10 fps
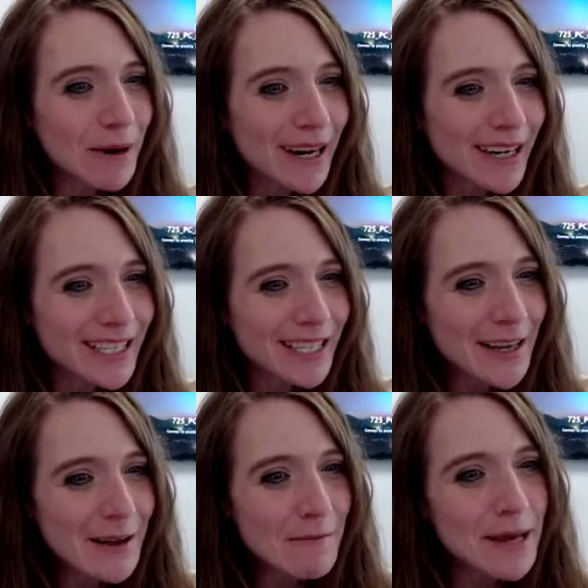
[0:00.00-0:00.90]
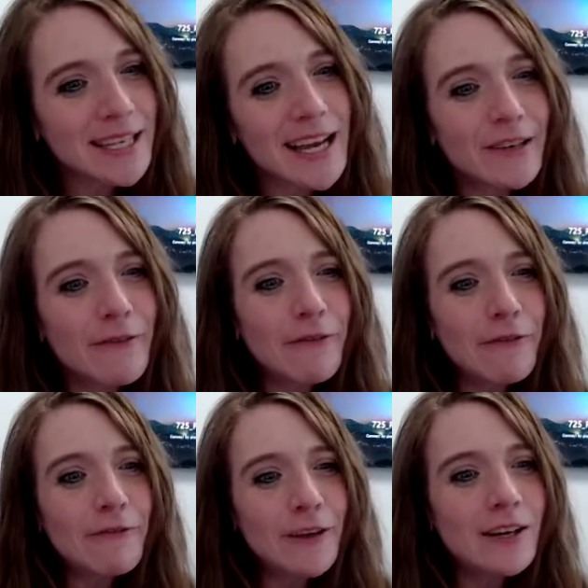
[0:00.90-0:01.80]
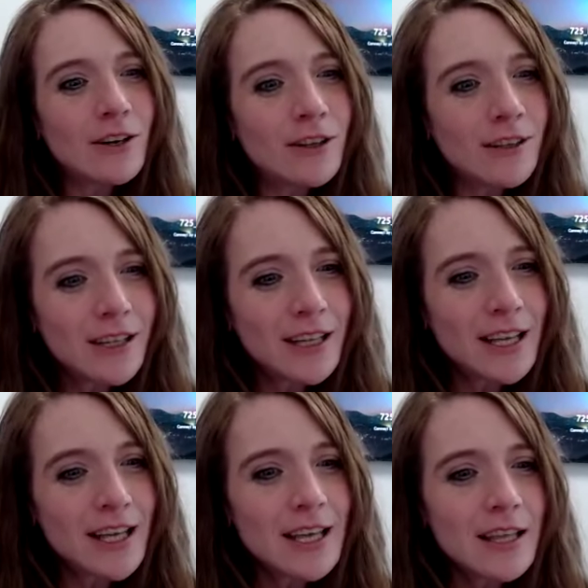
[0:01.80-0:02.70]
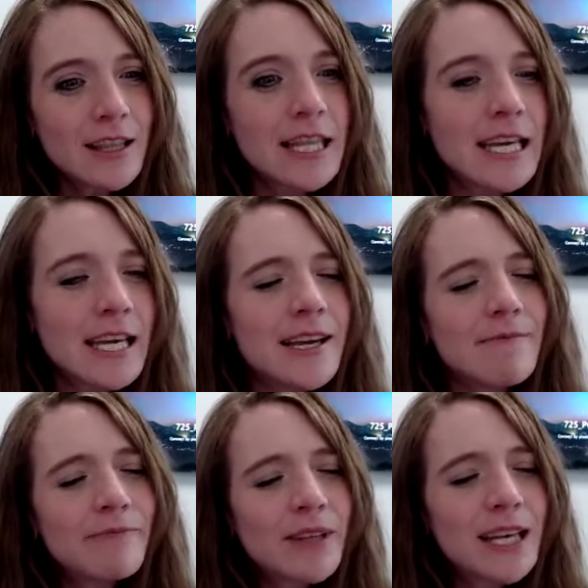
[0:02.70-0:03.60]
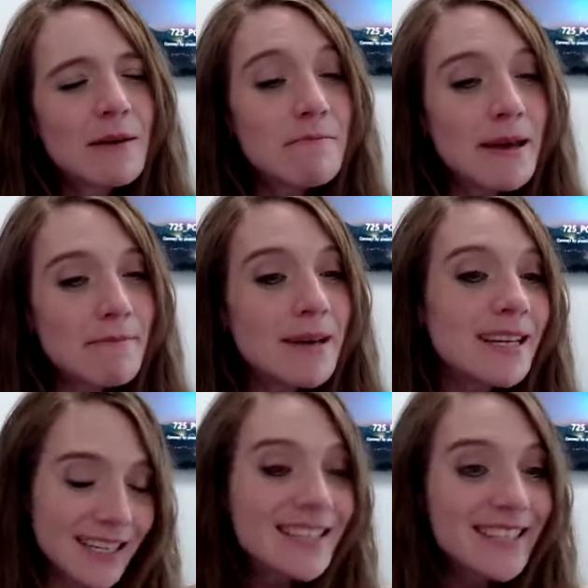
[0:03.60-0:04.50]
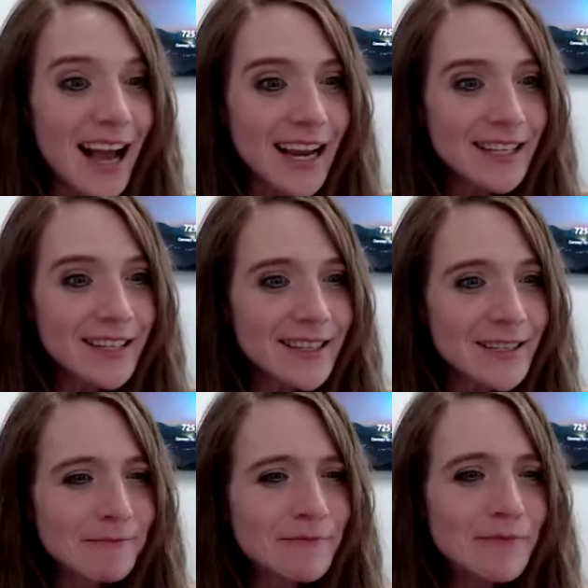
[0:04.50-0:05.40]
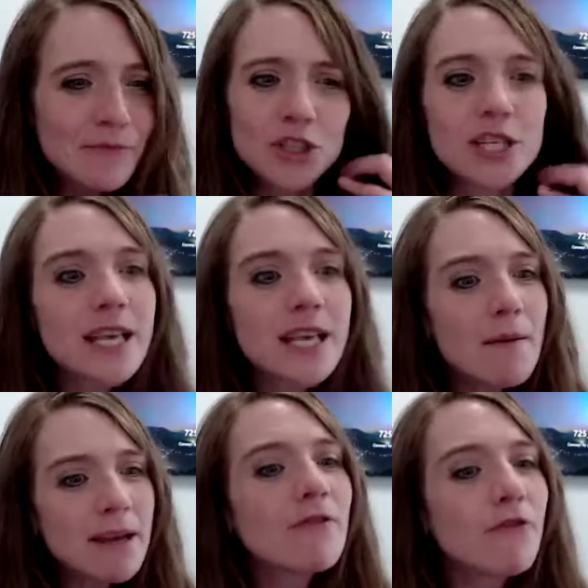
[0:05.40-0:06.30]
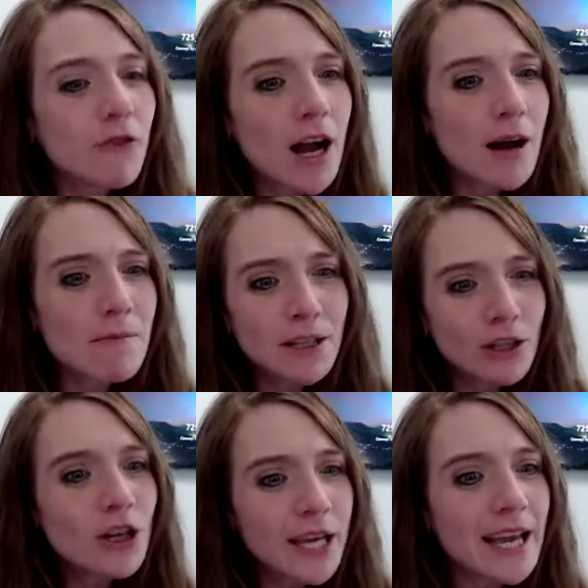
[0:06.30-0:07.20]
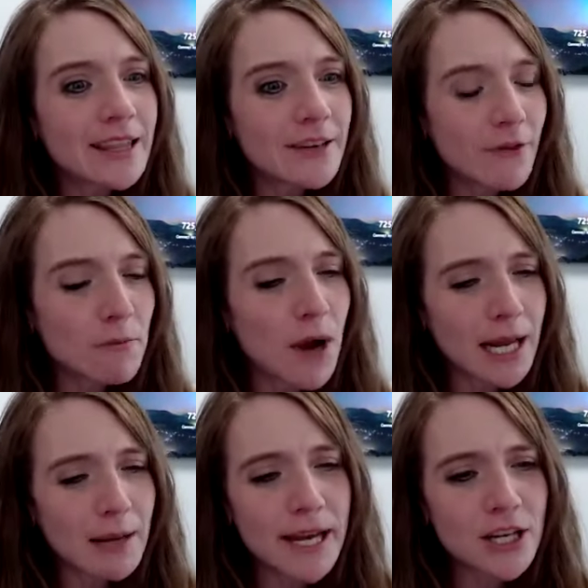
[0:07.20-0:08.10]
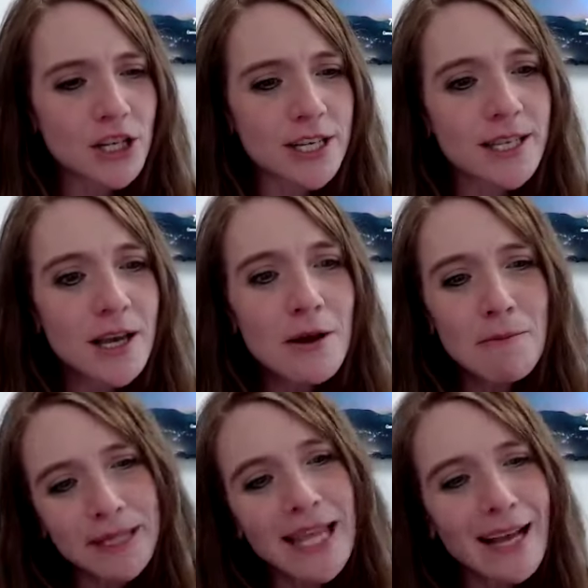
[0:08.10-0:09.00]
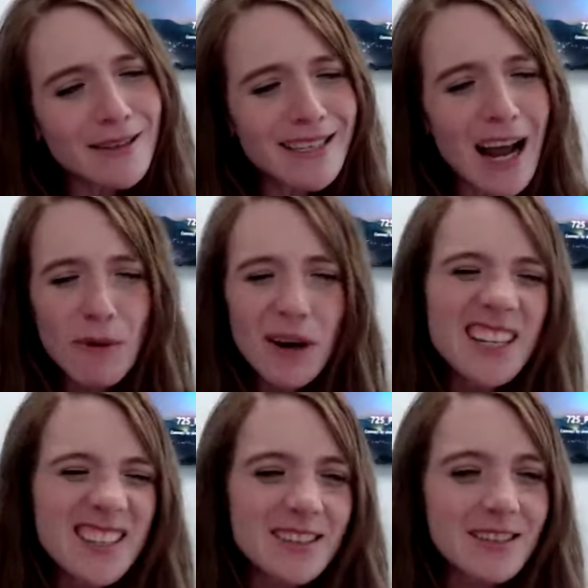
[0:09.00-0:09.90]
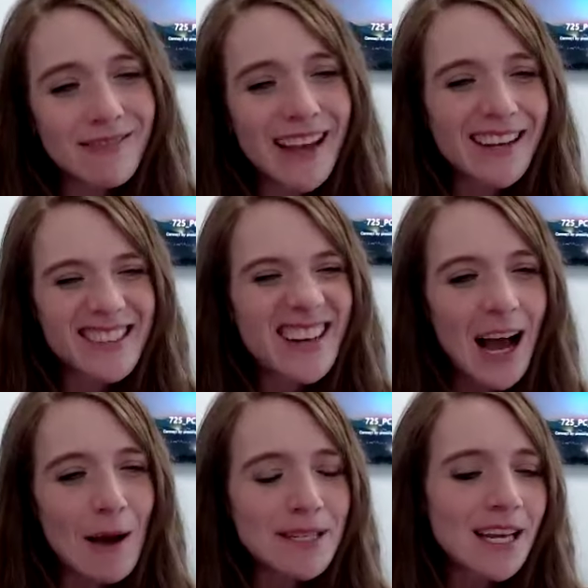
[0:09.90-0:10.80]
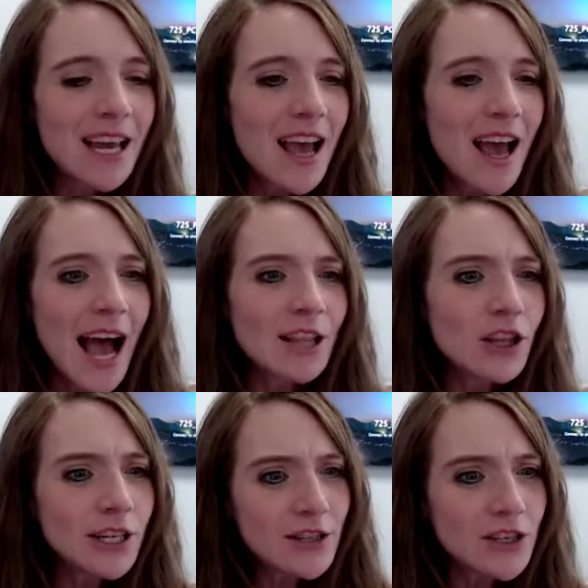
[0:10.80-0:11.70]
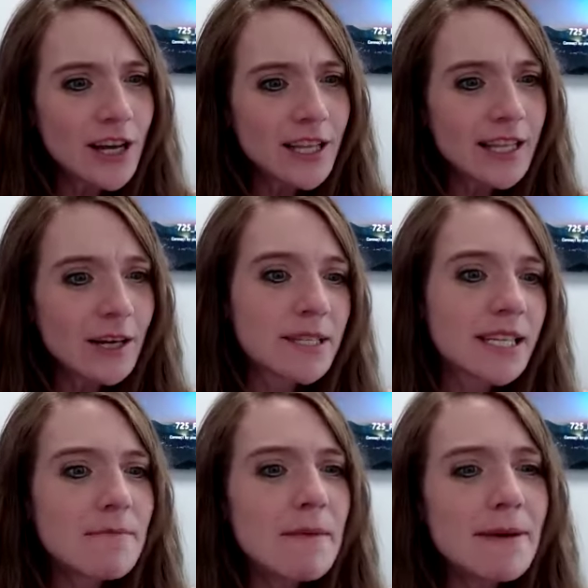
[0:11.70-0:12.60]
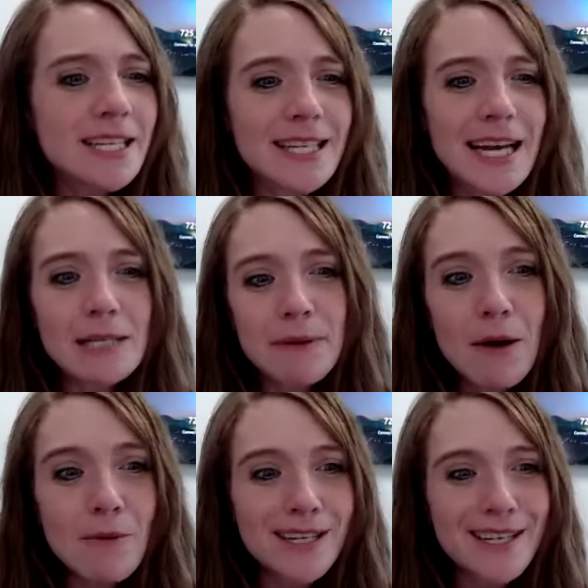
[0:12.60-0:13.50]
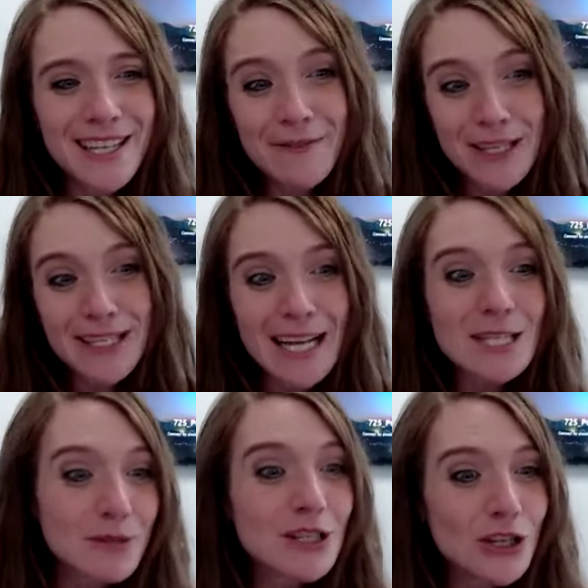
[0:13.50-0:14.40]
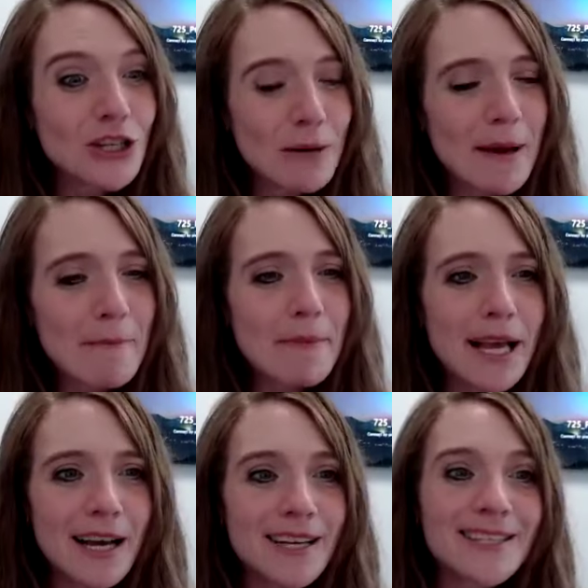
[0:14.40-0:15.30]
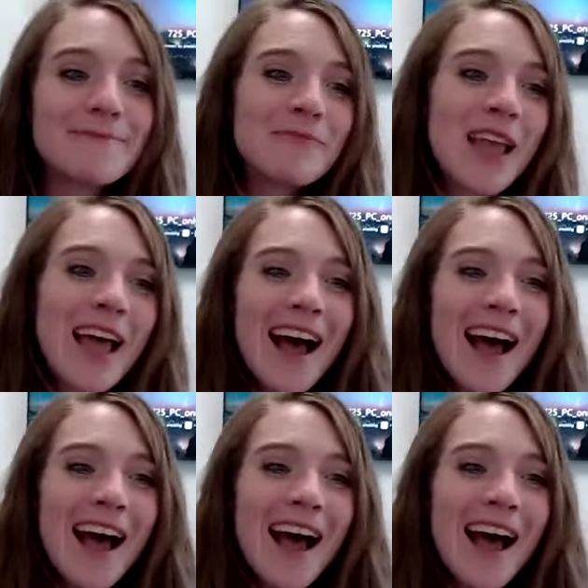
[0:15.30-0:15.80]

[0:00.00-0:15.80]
sparked because I could feel the commitment to science just coming from looking at the different product pages. But that's not where I stopped. I looked and saw that there was a commitment to science, but I wanted to see if the science was legitimate because